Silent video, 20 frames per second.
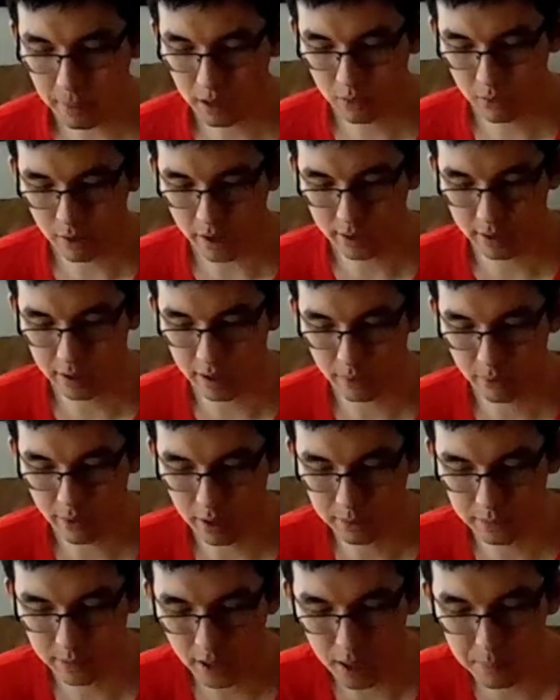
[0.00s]
about
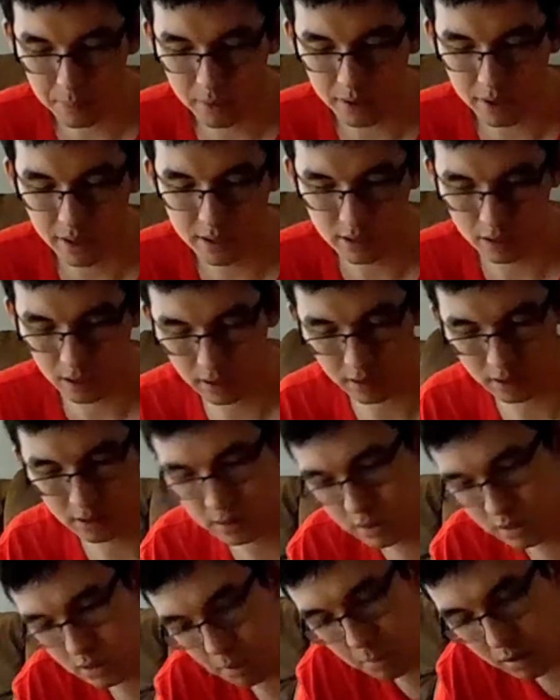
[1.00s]
crown camera is a
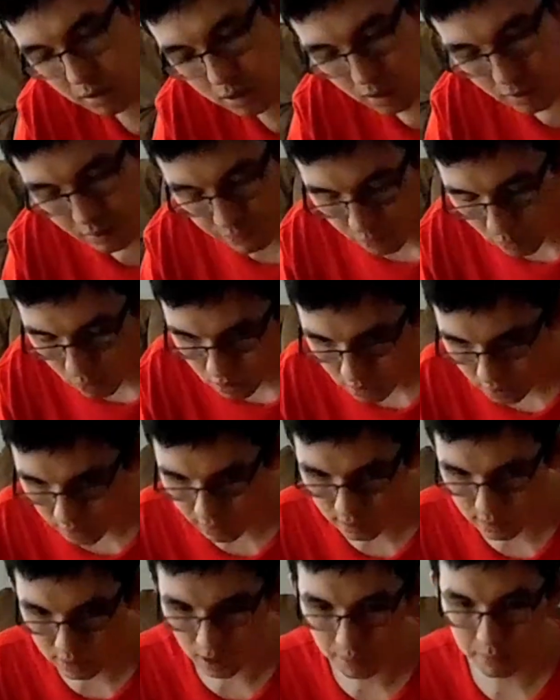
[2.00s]
somewhat unfortunate
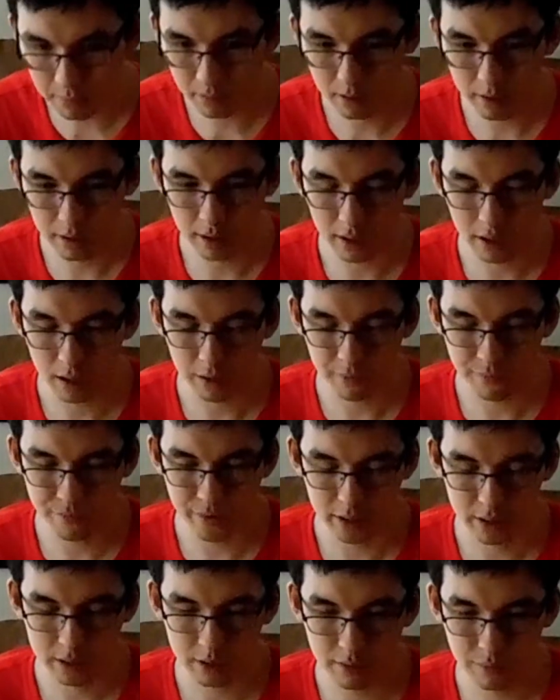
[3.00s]
and somber
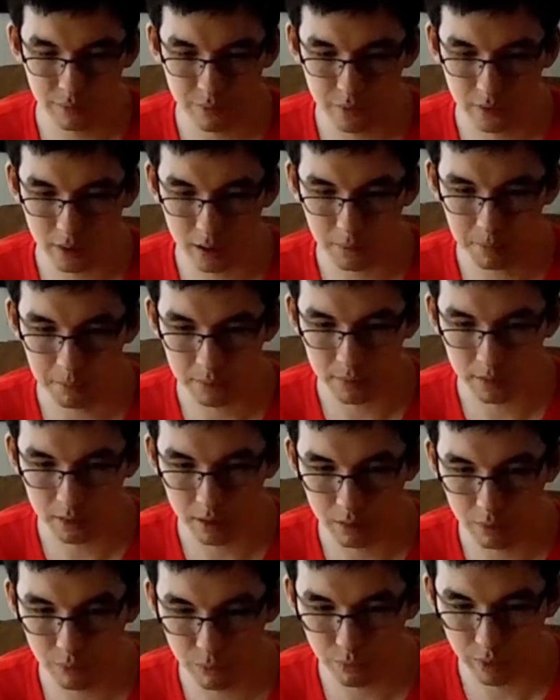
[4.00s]
effect from
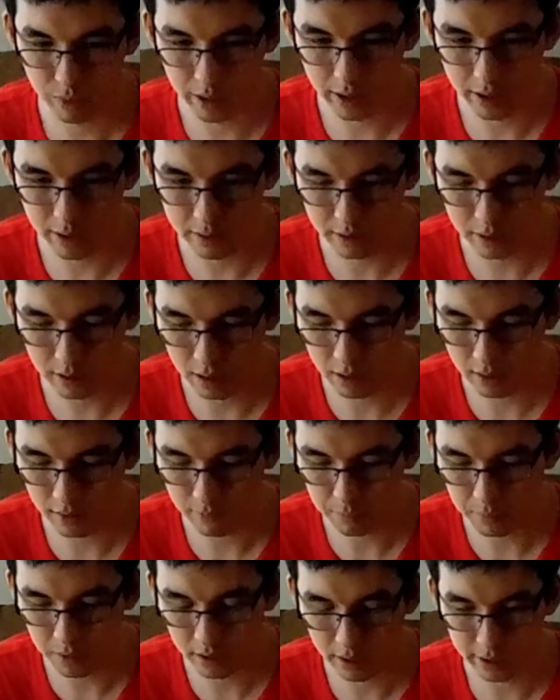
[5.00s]
the reality
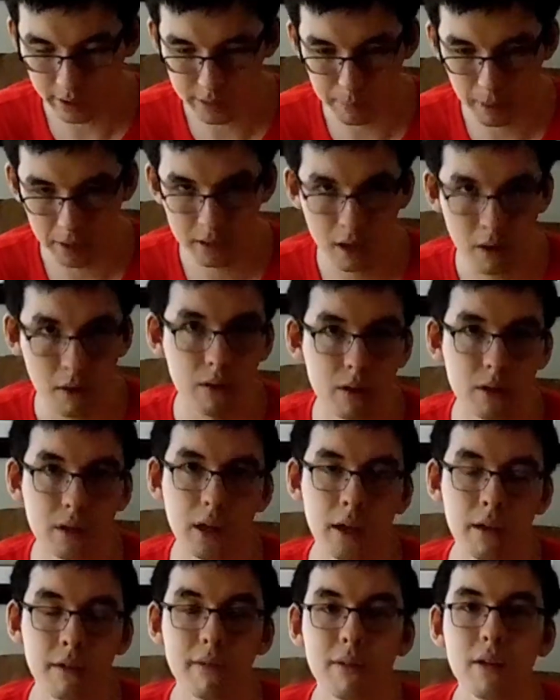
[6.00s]
of being a spectator in
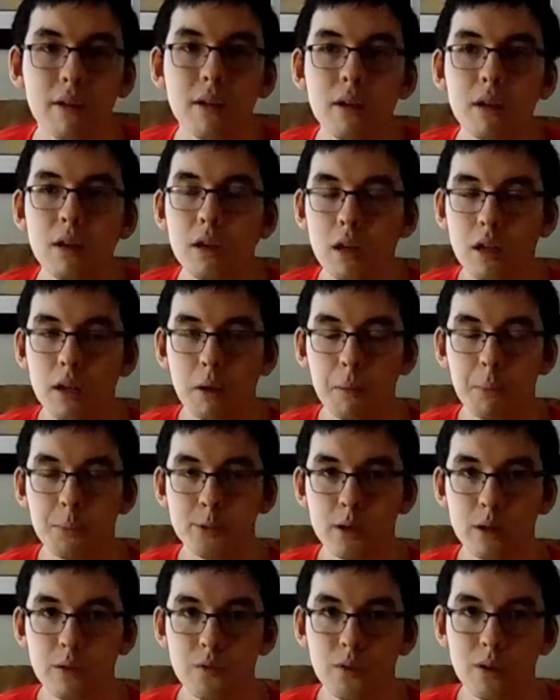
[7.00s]
life, an
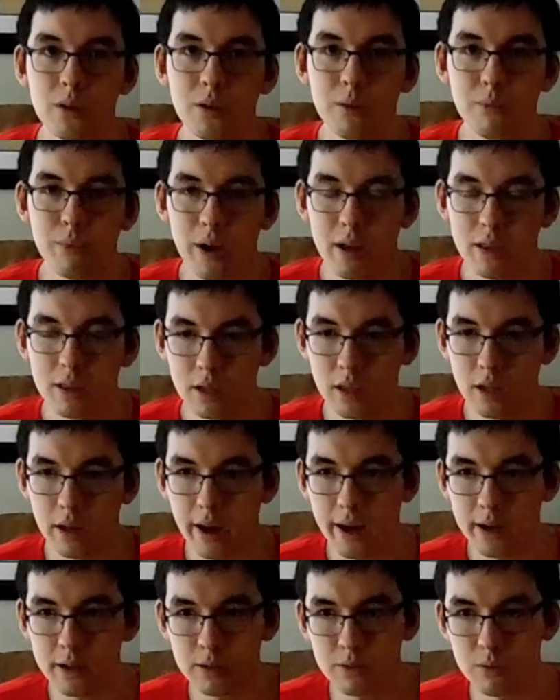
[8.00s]
observer rather than an
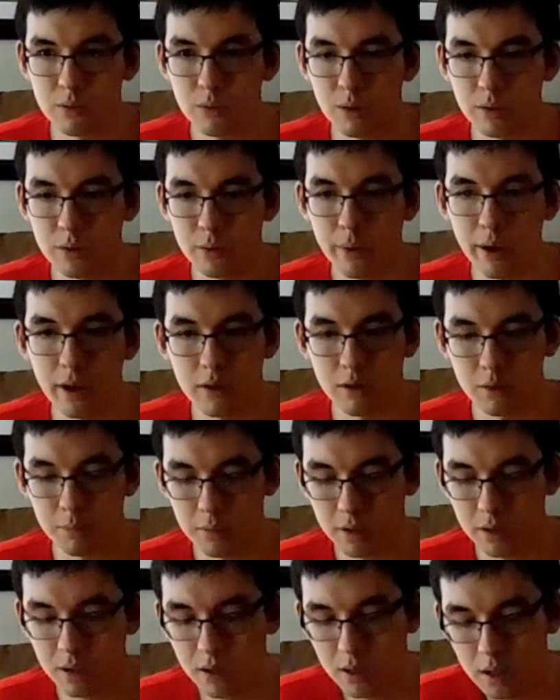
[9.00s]
actor or creator.
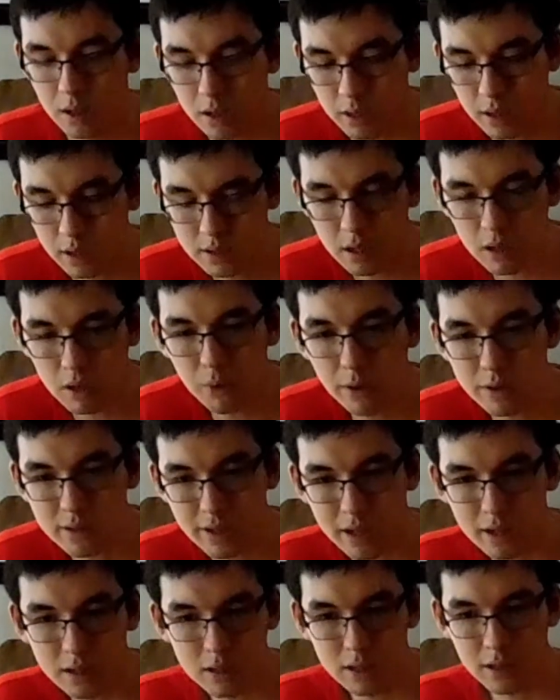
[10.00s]
But it's not always
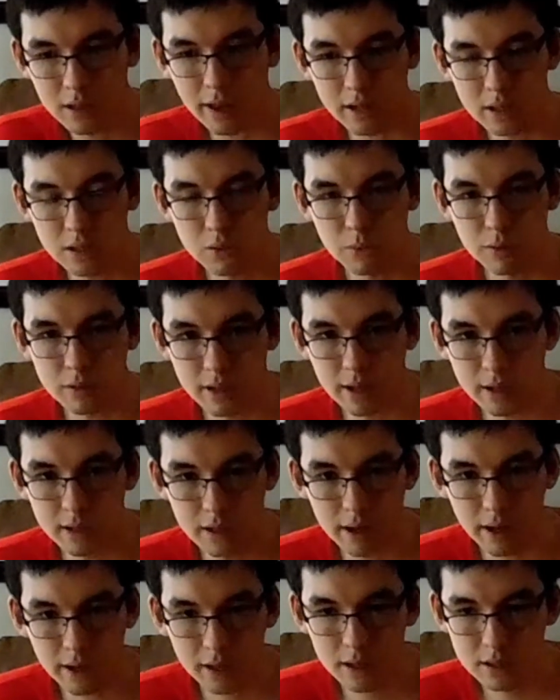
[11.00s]
that
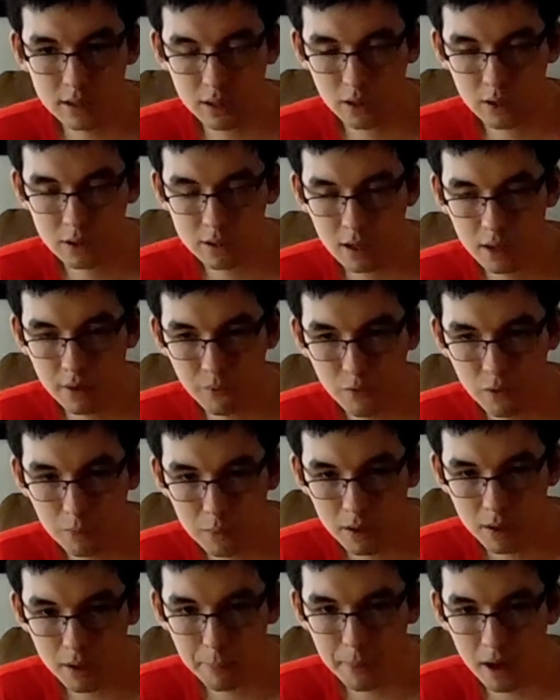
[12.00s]
short-ended, I guess you could say it for
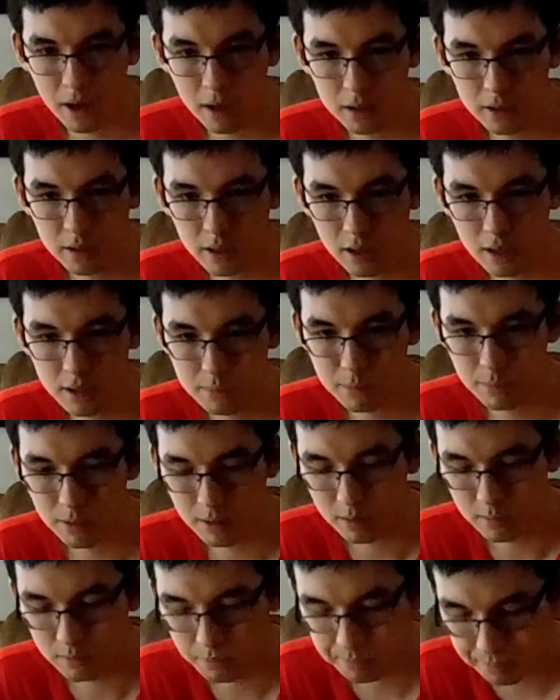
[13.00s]
me, my end, I guess,
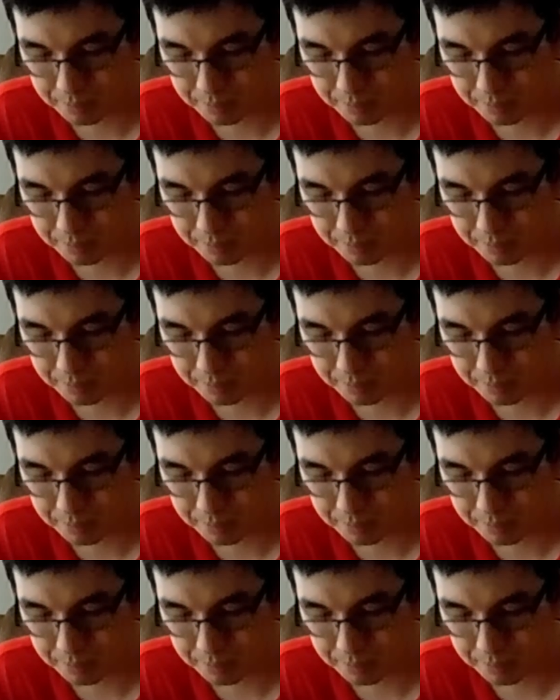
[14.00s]
but